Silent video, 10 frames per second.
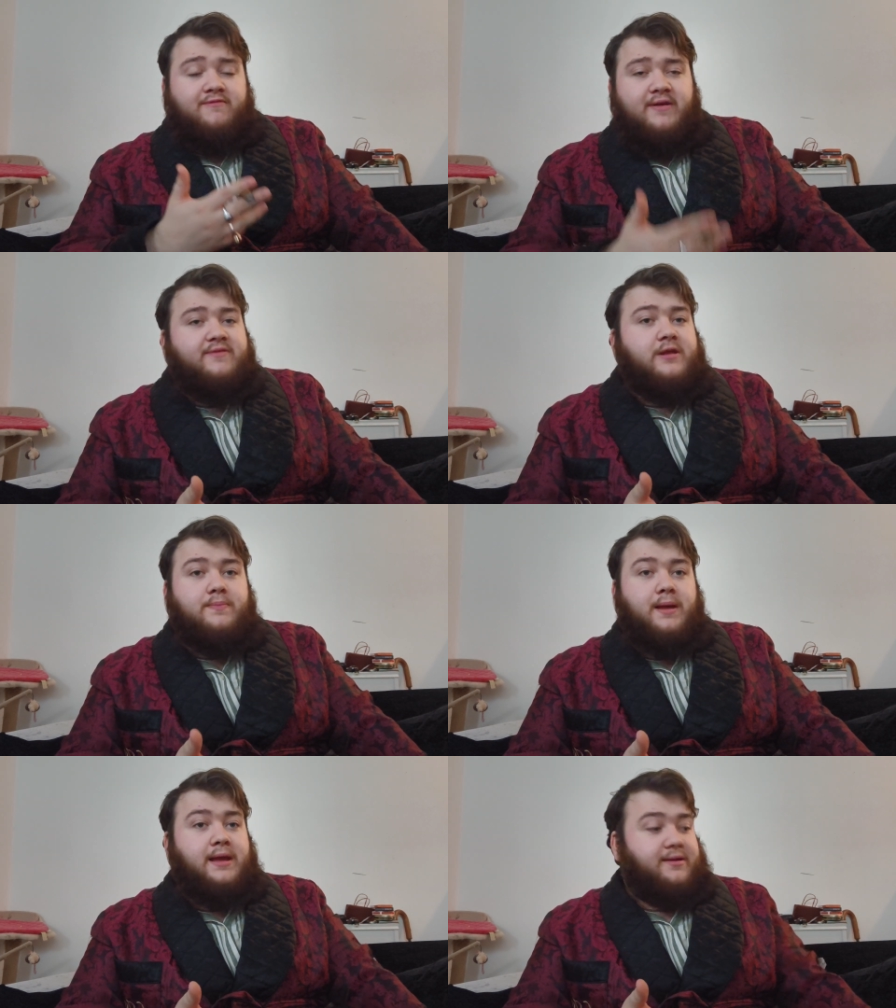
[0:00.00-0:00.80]

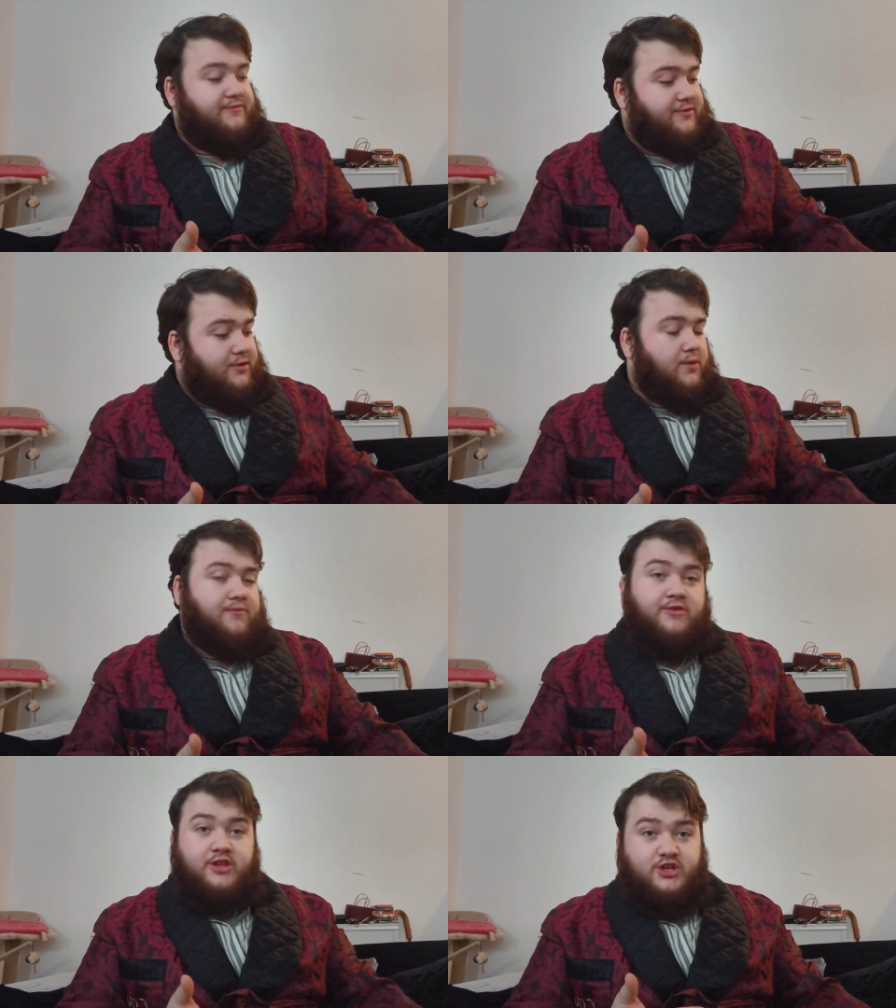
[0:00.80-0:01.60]
50p
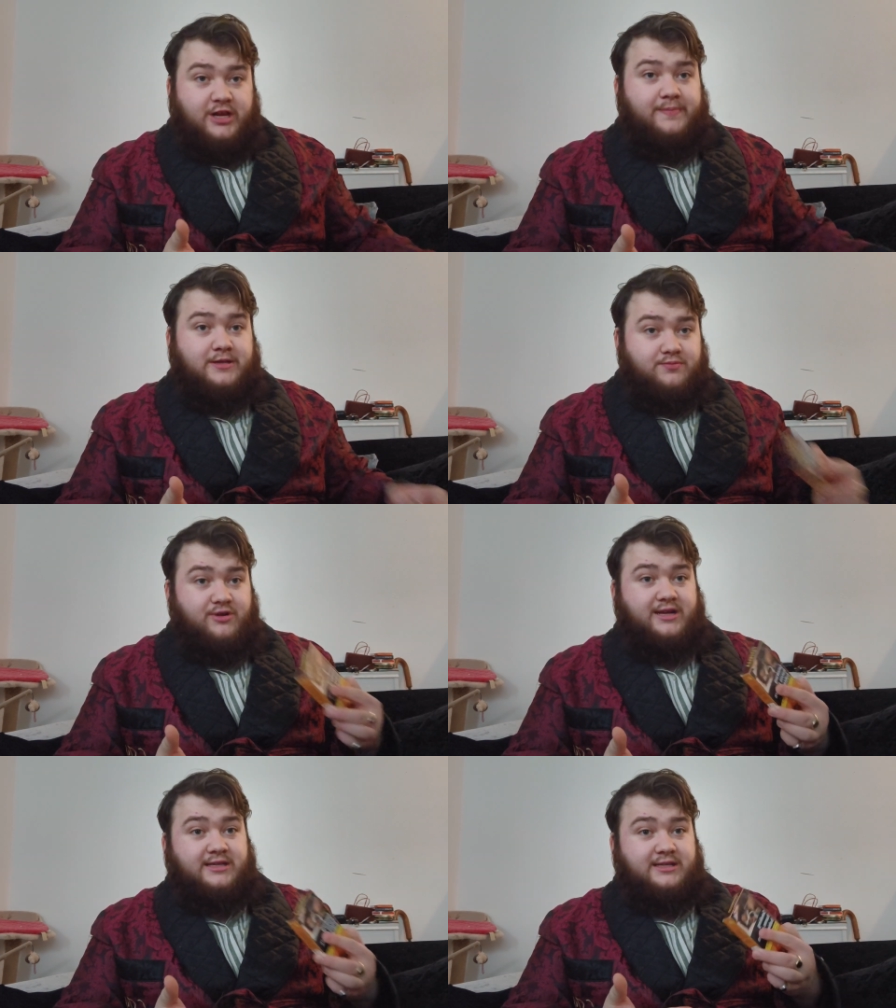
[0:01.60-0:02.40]
for the cheapest
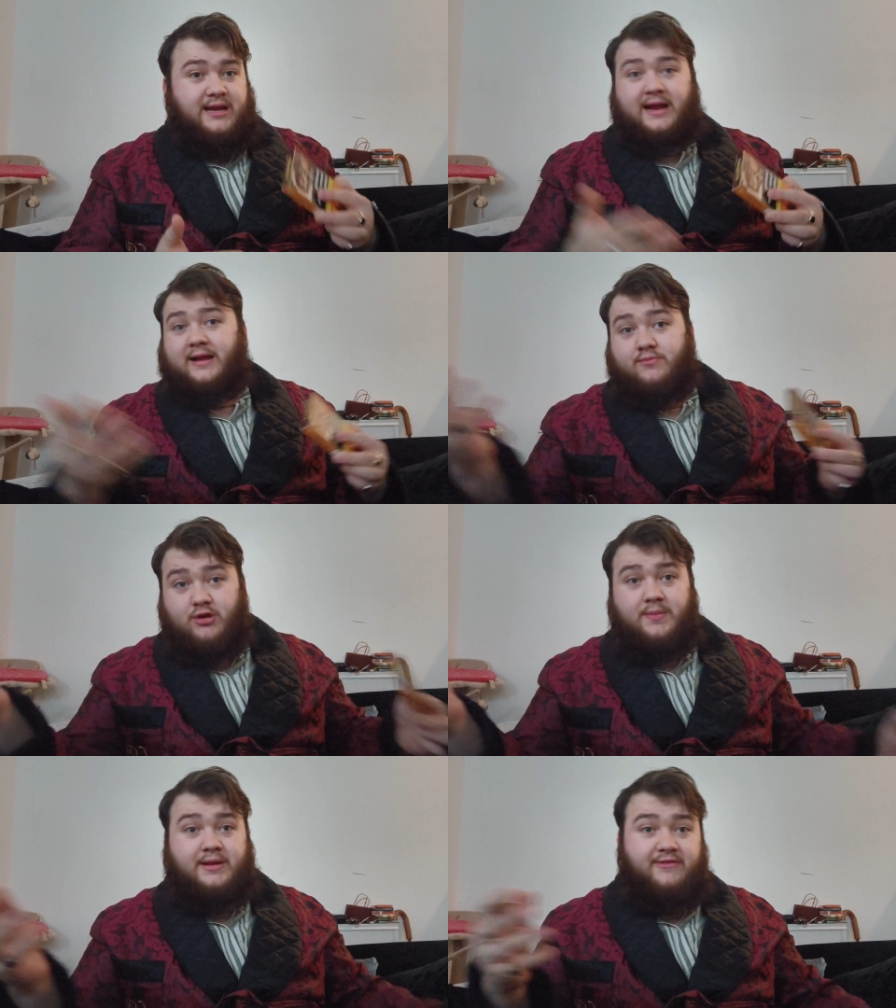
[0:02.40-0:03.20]
price, and I can
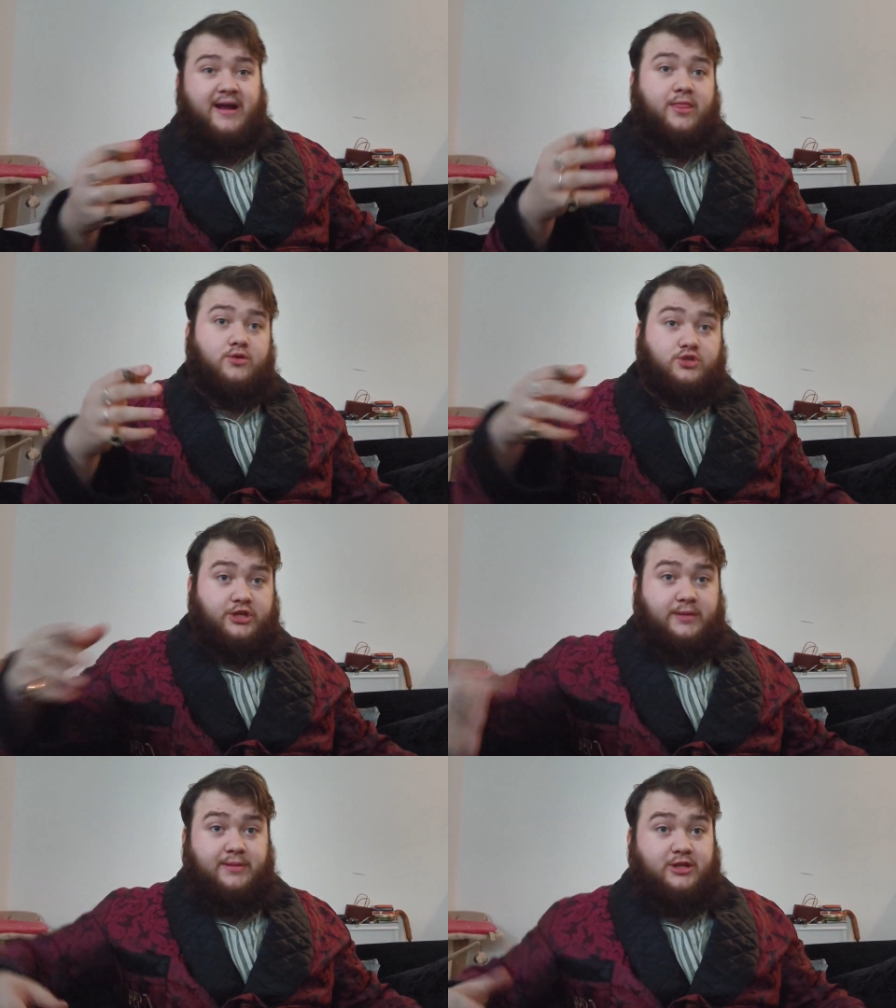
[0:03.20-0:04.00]
probably find those
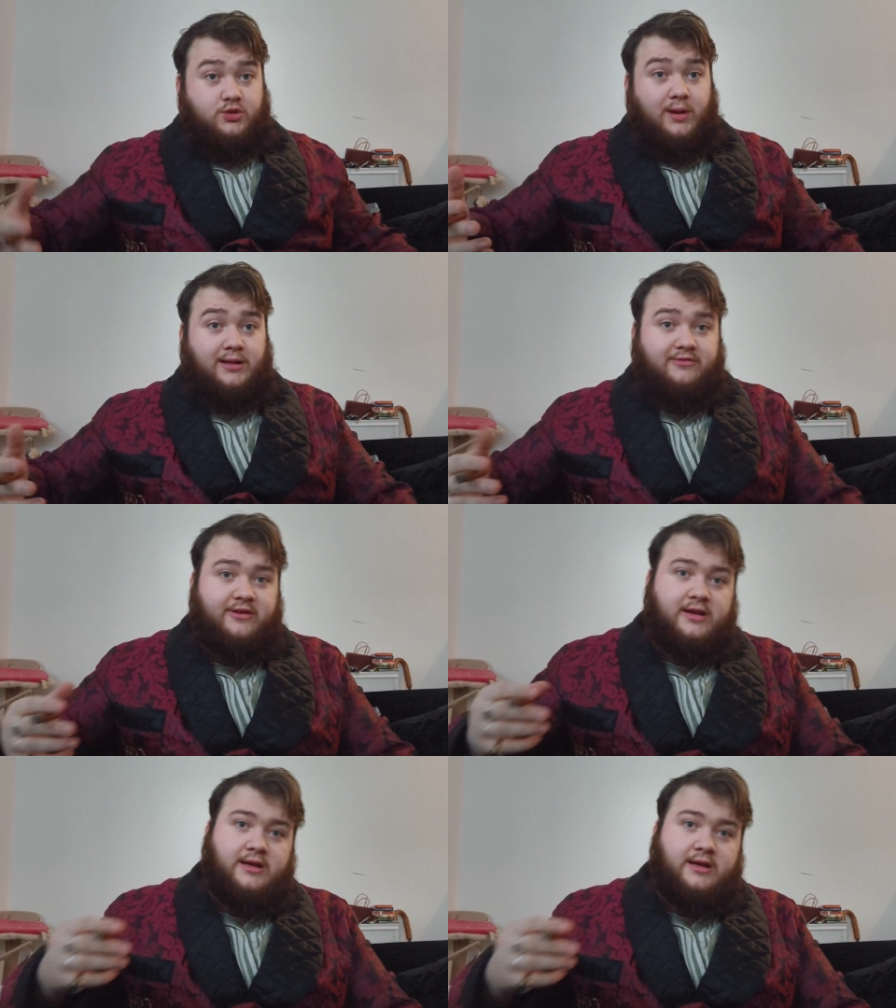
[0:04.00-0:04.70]
cheaper than 12.